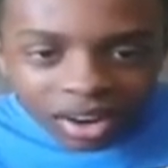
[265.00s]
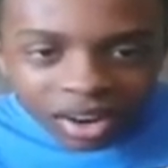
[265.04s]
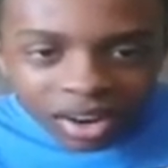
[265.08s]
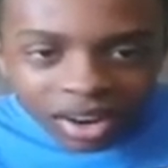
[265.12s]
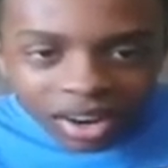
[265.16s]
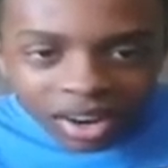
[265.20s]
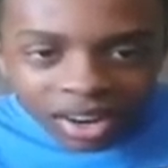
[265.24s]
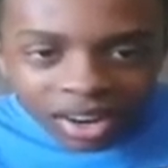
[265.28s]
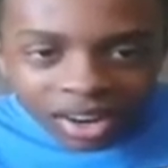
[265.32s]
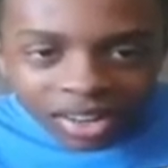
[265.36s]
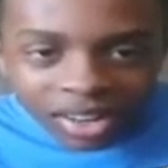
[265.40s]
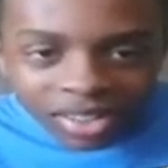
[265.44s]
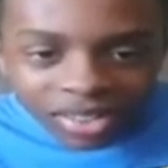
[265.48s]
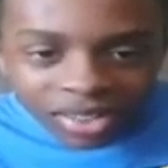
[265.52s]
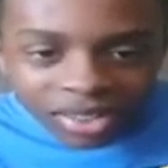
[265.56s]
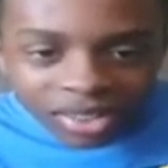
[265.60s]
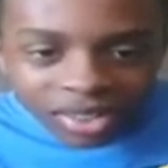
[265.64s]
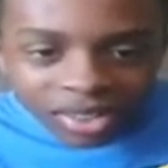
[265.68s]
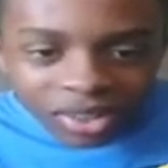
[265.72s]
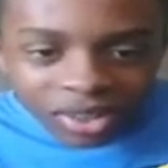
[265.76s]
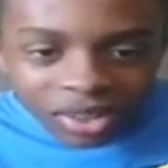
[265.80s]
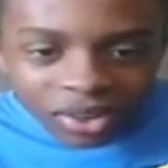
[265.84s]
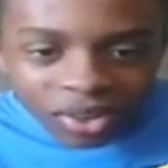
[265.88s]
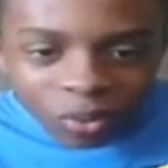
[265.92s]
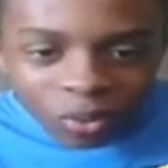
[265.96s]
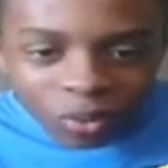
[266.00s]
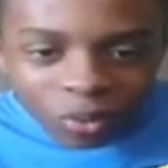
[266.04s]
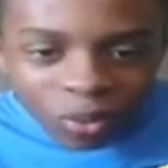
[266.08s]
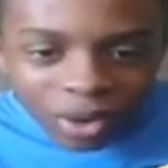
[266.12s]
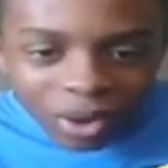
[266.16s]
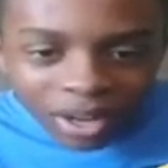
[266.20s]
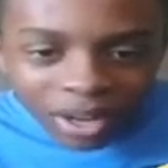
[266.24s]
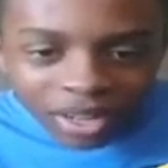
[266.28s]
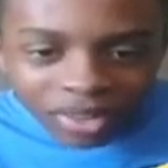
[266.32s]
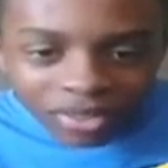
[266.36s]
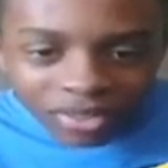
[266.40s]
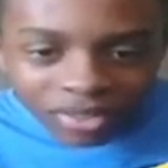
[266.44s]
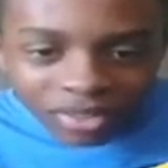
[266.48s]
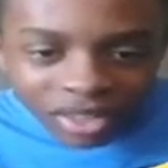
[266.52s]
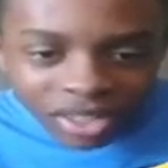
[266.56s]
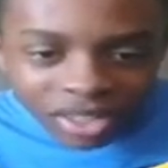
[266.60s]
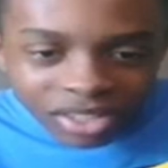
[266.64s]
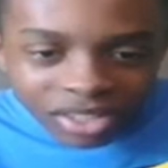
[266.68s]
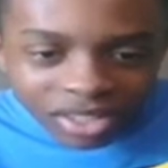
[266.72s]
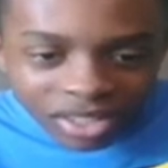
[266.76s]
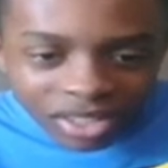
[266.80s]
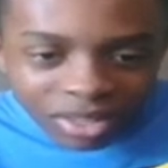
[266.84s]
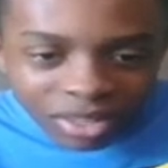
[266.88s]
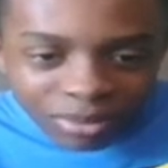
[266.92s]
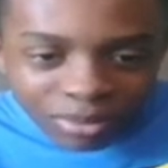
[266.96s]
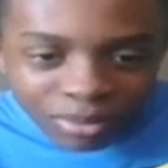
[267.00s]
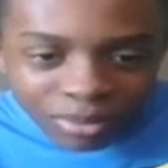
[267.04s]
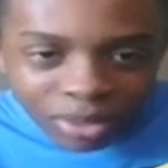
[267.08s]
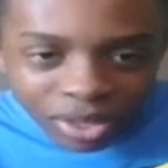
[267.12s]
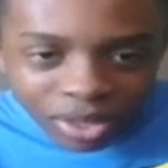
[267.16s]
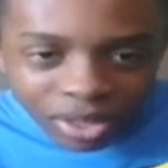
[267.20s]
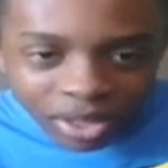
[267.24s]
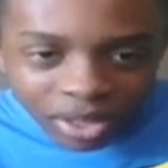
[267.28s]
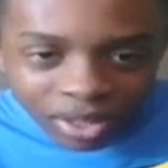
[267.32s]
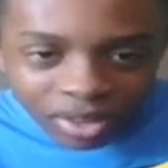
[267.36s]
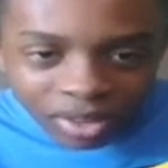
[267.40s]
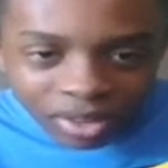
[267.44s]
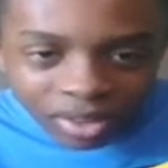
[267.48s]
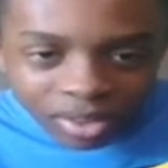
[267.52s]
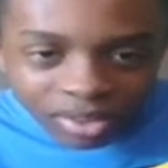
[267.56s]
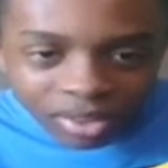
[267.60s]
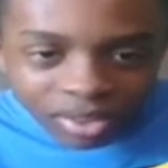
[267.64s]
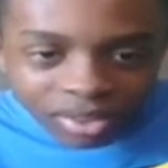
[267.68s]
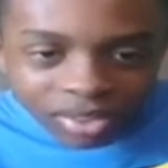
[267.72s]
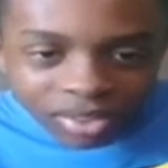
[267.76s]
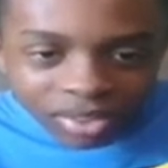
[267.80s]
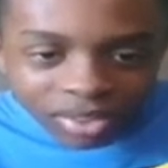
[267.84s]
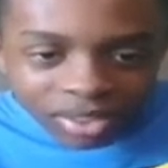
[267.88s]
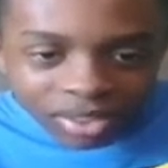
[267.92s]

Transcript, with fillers: Alright, white rice and banana.